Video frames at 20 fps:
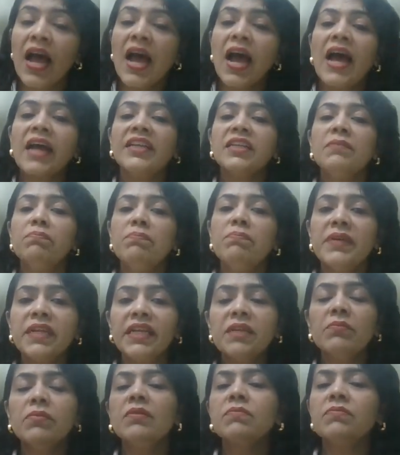and the
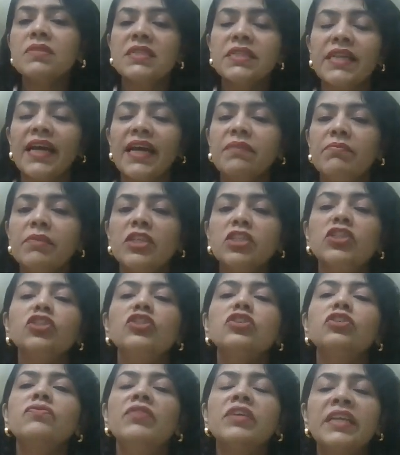minimum
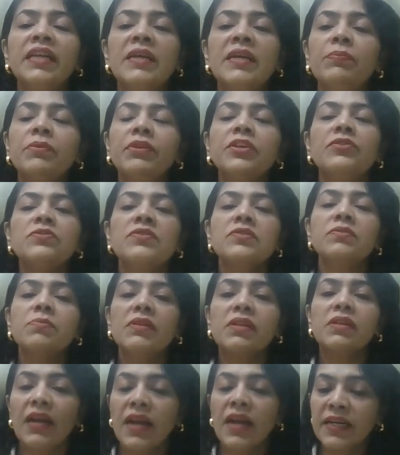dimension of a
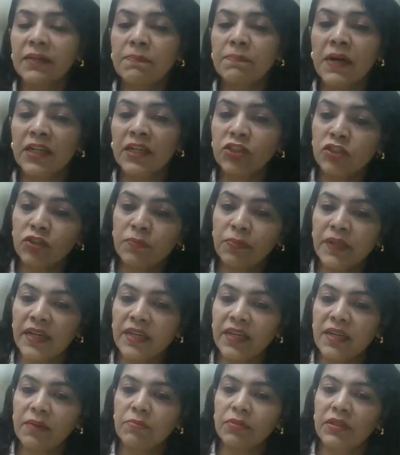reproducible glide path should be a
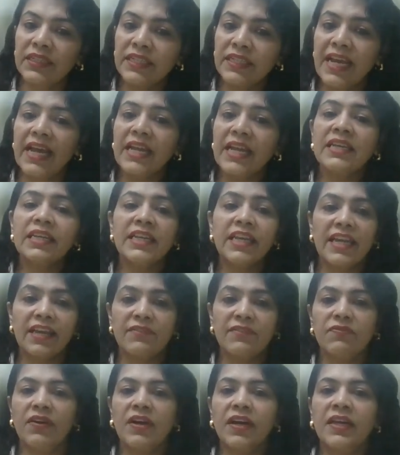number
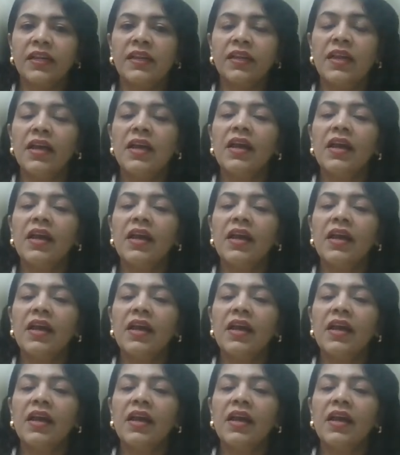10K file.